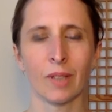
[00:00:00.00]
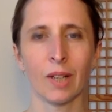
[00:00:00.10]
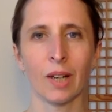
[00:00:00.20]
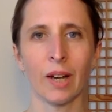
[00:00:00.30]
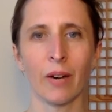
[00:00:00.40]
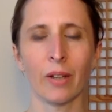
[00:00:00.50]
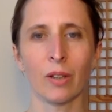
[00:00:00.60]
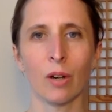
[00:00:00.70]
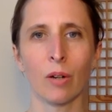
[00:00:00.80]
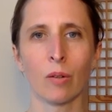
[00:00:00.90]
Allowing the
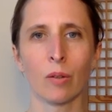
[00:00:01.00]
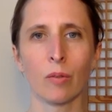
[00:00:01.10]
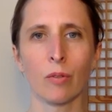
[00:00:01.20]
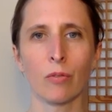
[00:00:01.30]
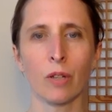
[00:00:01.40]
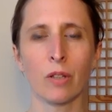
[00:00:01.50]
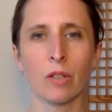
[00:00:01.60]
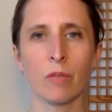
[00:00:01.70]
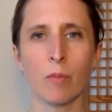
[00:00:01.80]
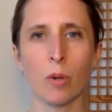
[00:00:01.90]
whole of the front of
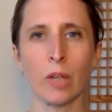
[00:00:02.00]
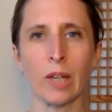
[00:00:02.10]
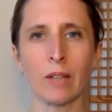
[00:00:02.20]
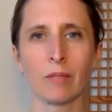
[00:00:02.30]
the body